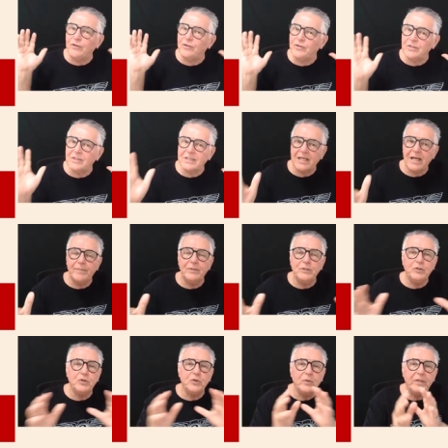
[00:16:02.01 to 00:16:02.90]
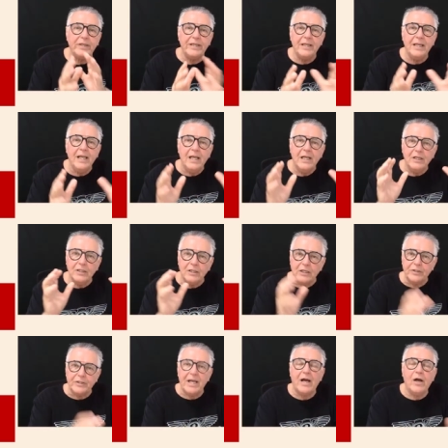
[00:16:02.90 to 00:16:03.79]
You just come and join,
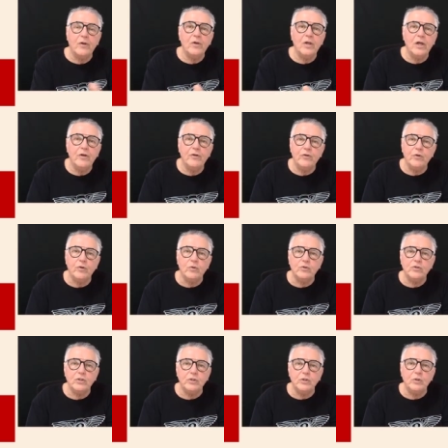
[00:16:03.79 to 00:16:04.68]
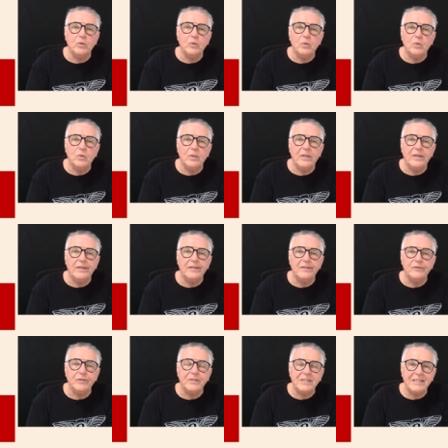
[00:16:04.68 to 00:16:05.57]
download your, your
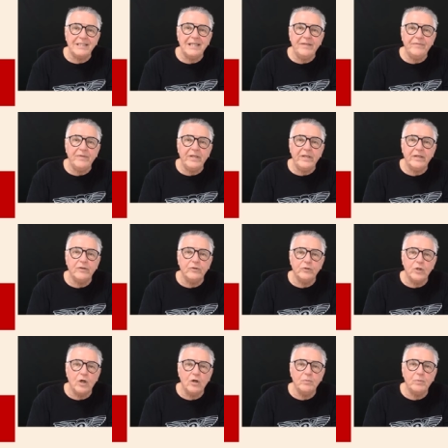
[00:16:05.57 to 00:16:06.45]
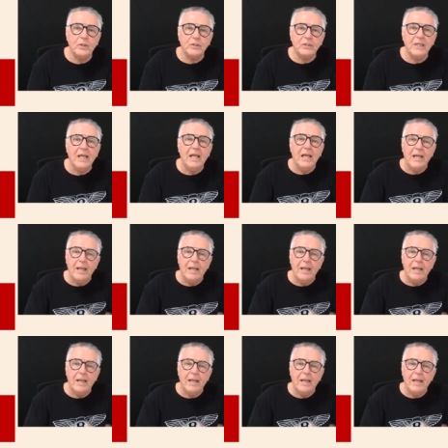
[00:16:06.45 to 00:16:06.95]
uh, receiving robot,